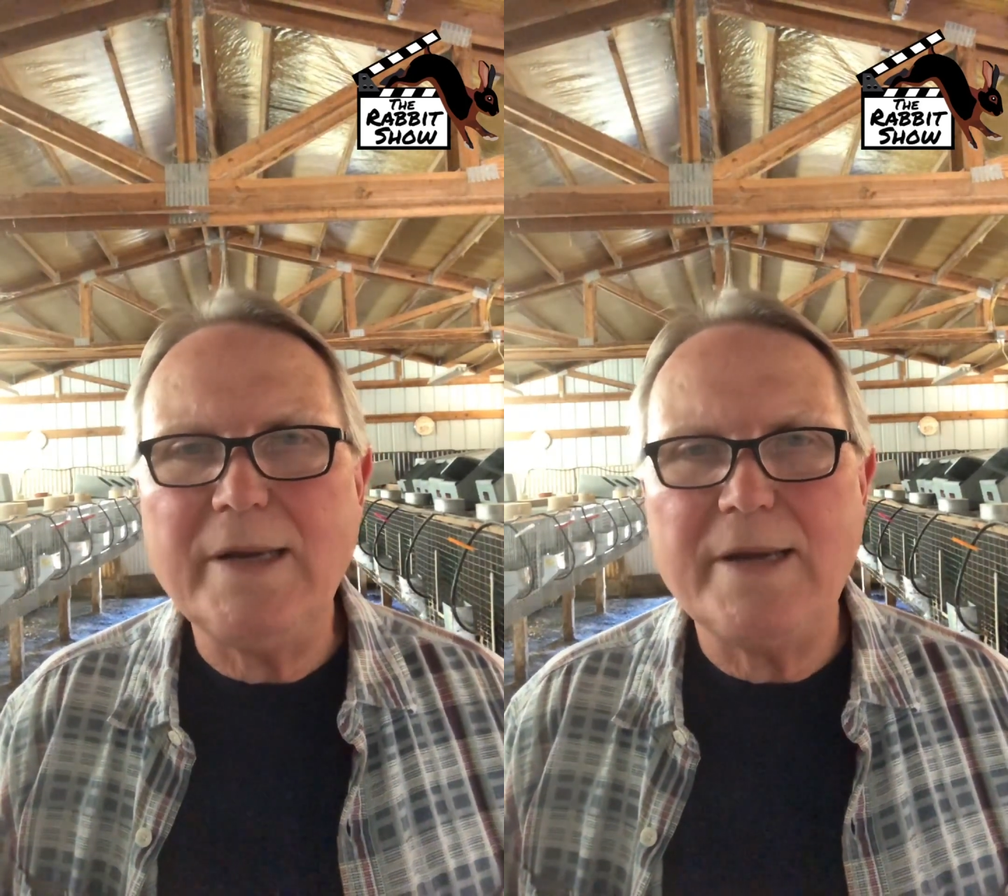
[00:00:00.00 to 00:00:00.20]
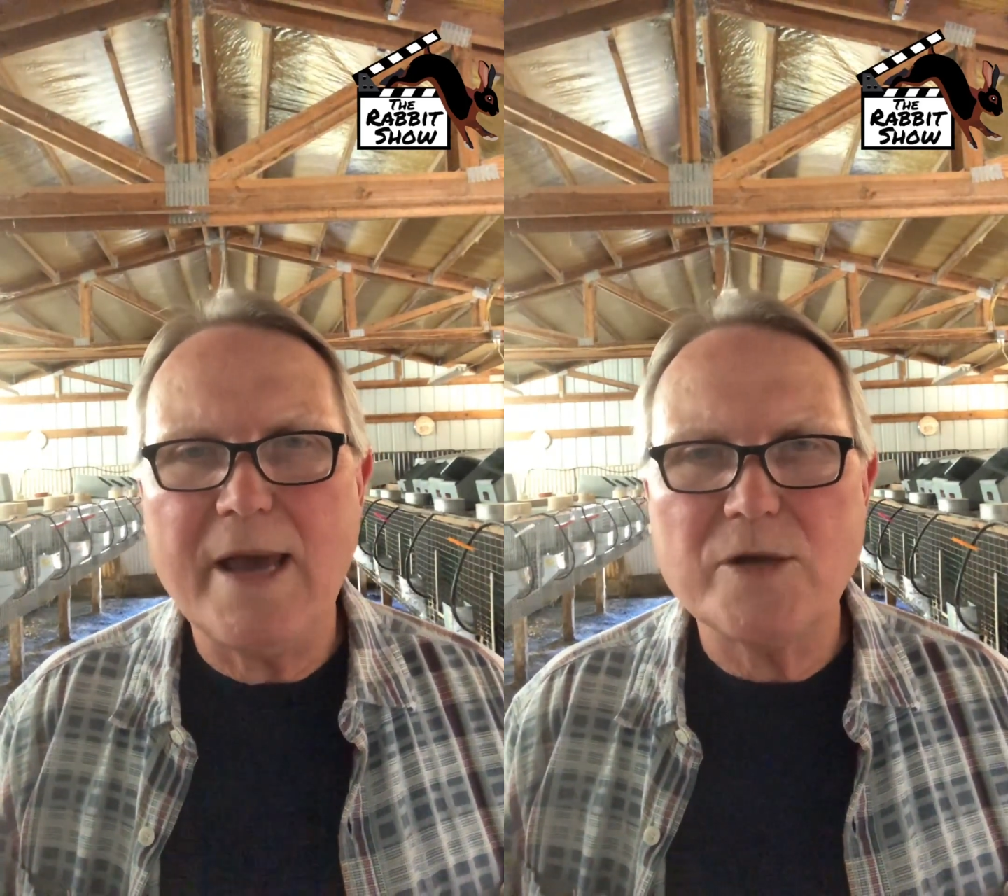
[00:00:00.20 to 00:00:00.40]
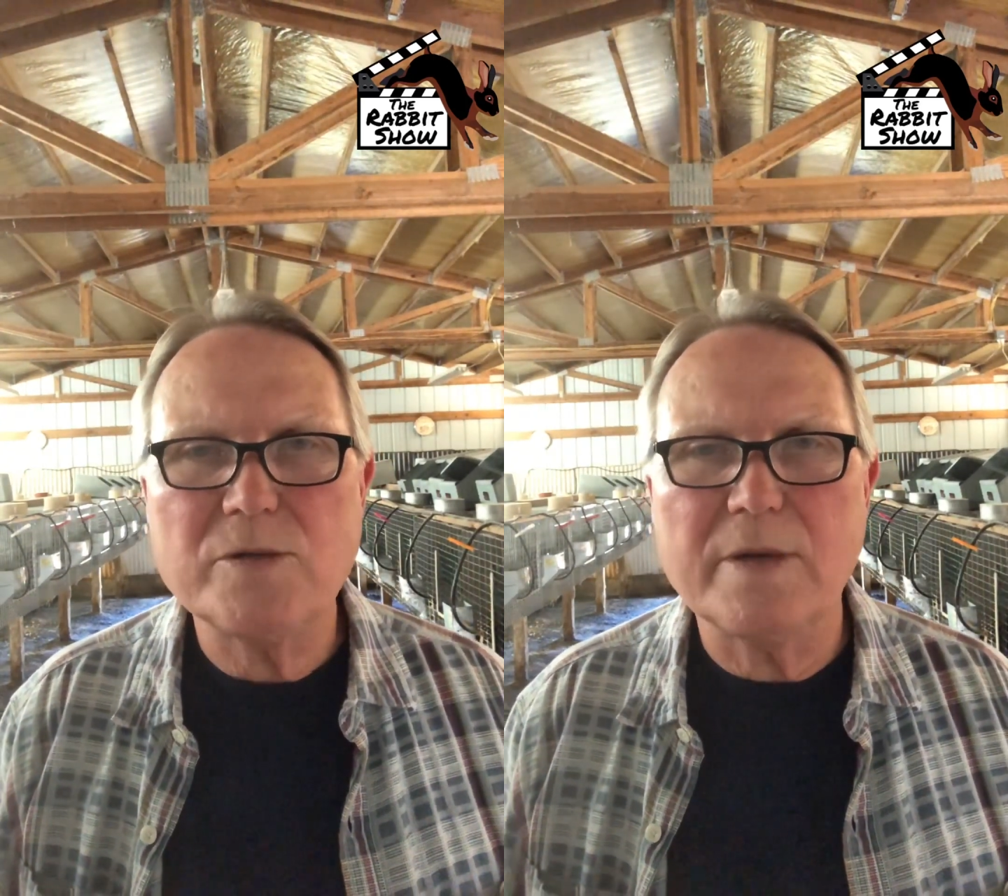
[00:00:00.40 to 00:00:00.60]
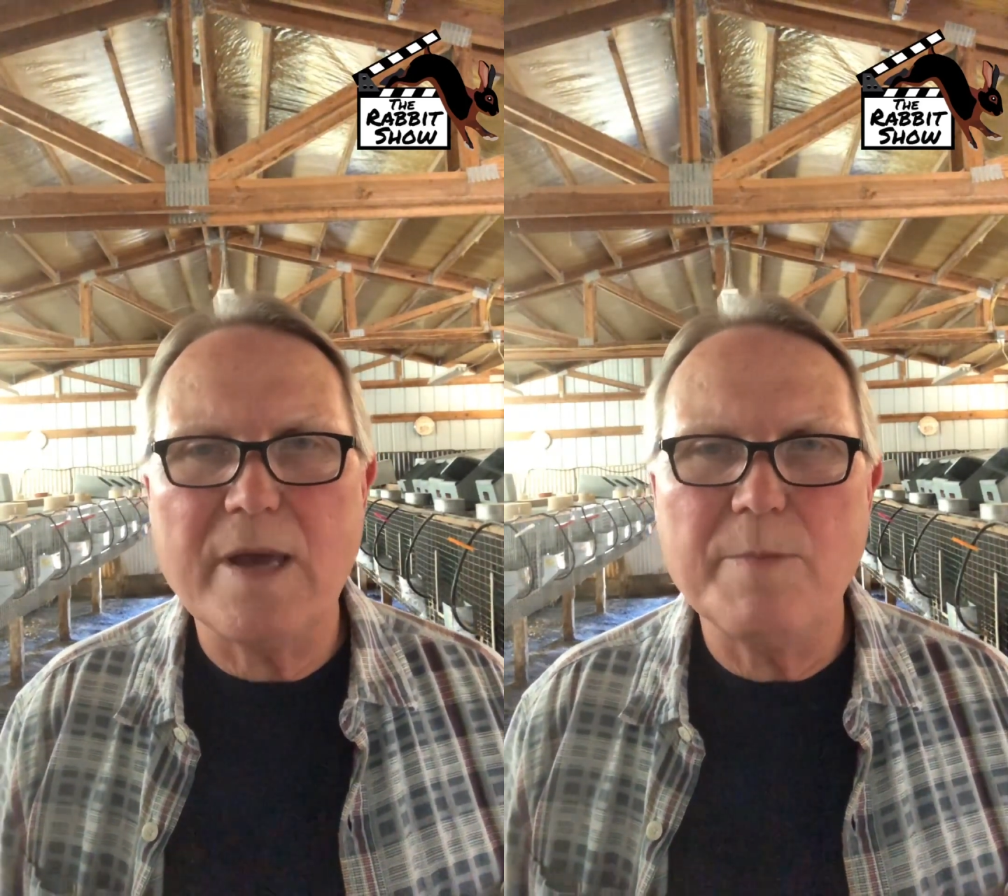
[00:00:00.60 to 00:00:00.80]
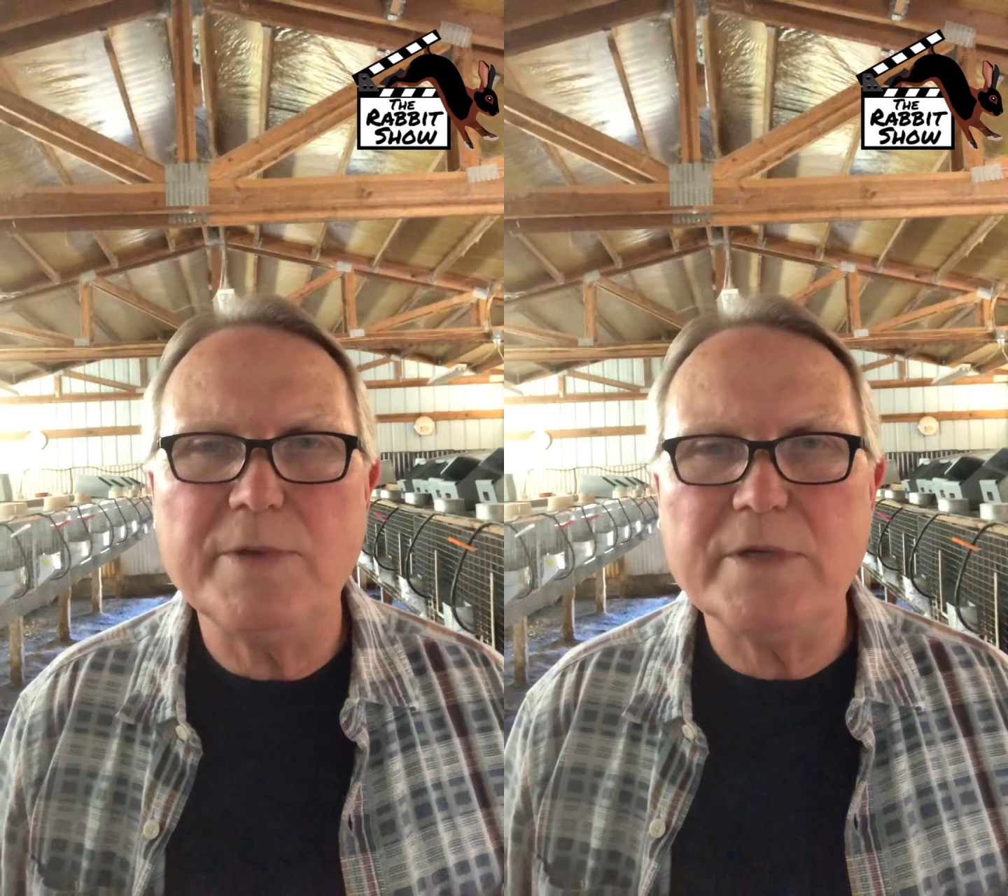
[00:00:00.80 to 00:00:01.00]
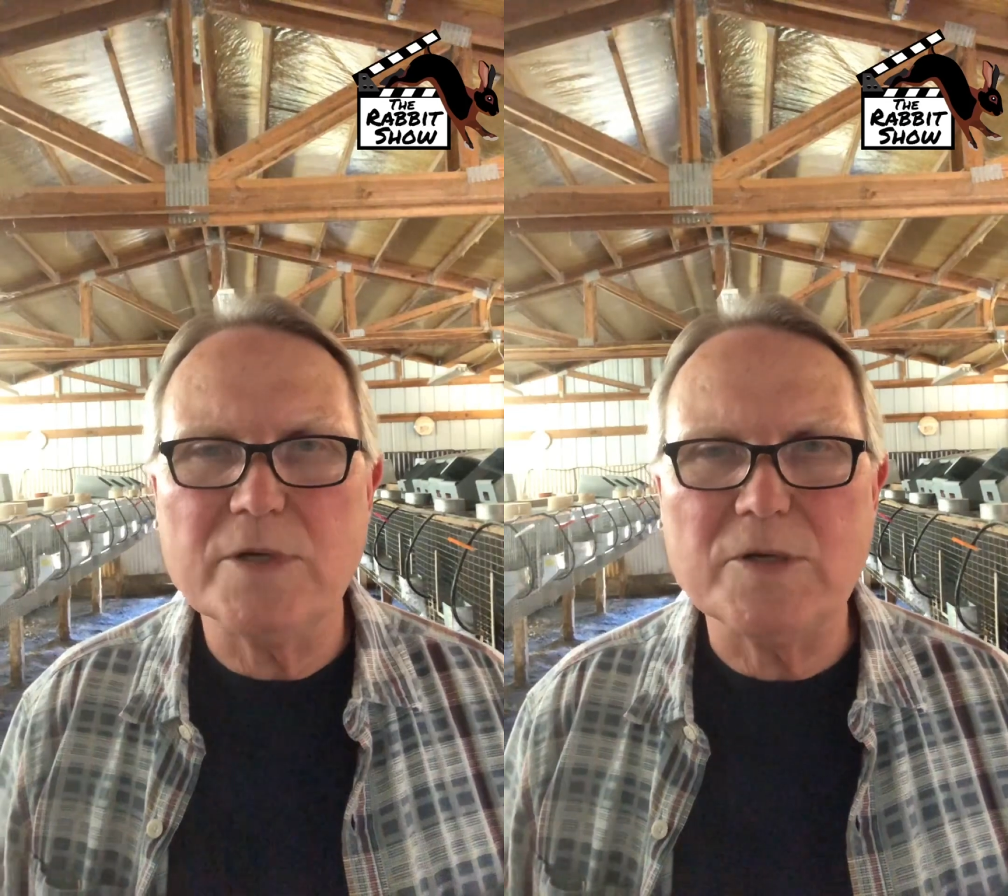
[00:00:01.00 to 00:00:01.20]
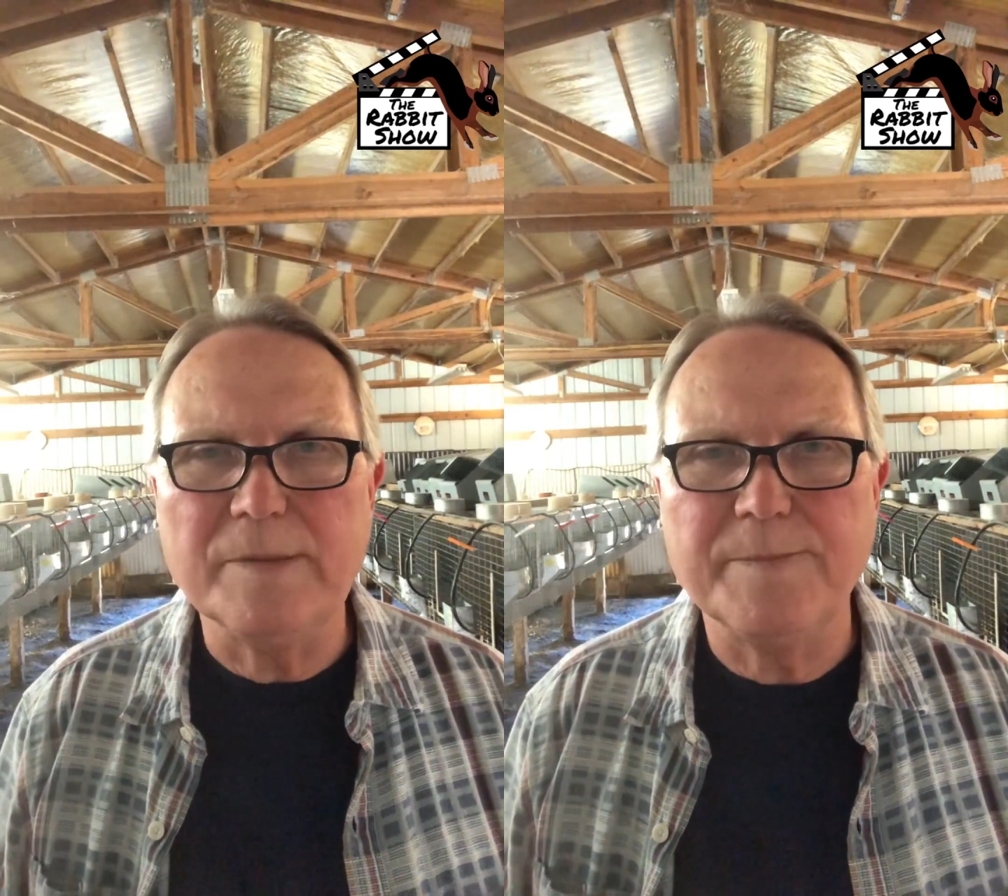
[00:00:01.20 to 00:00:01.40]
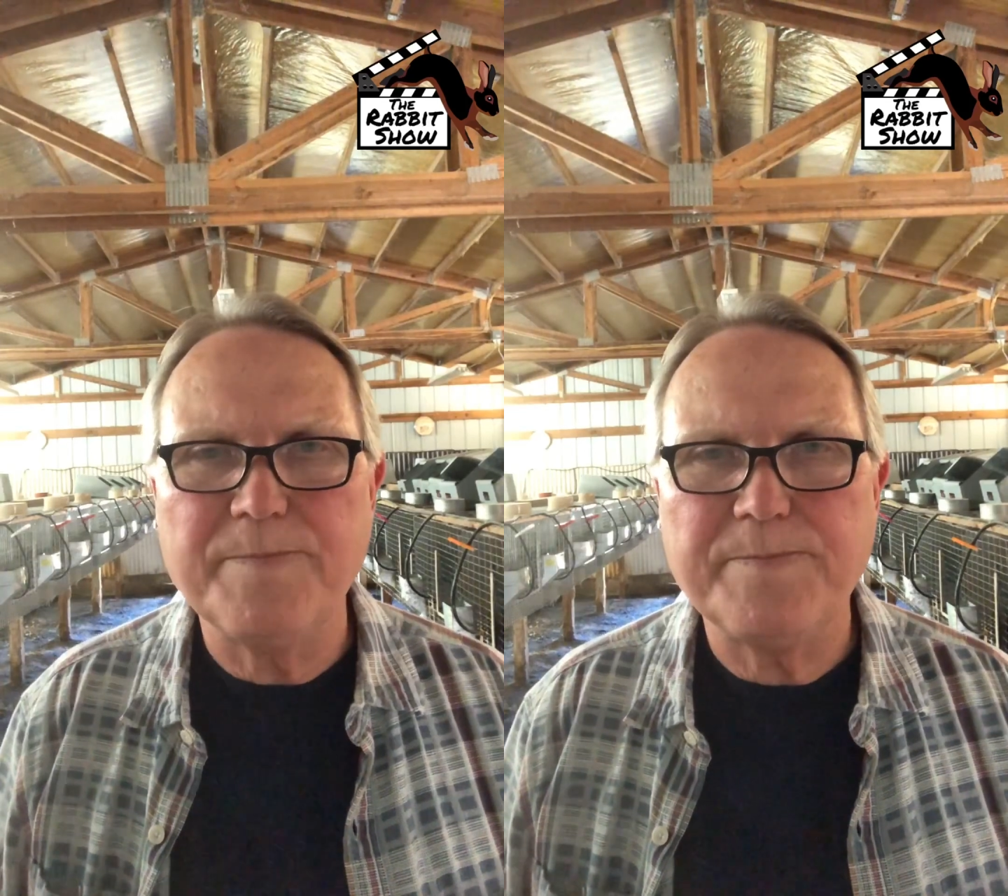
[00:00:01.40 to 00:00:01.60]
in national competition.